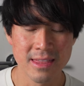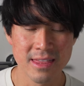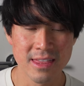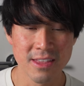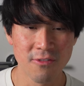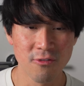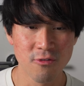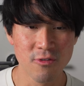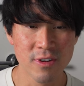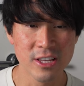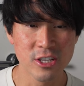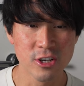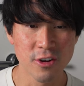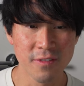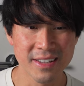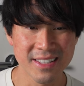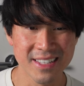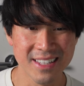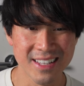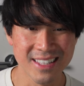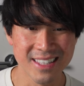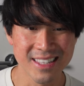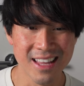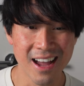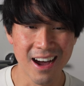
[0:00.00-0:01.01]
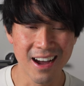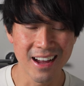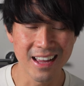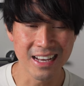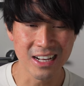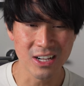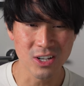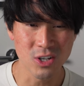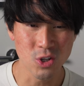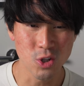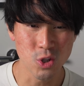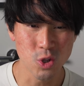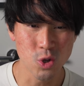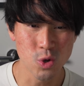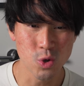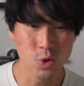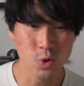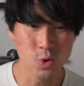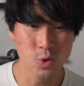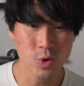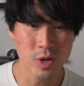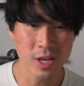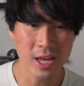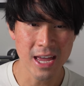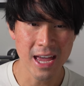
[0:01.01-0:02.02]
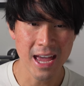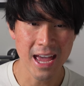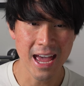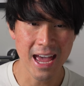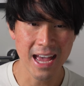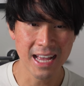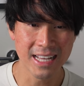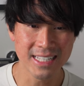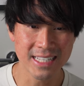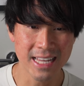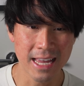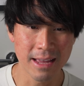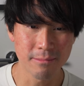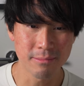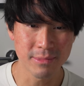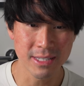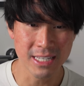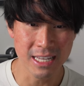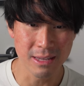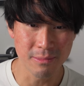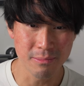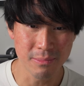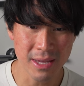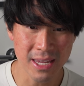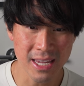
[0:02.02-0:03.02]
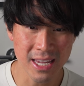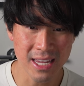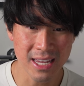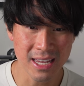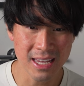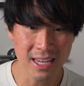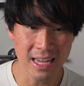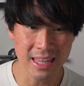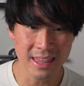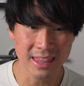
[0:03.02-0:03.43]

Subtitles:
The free service does not include SMTP,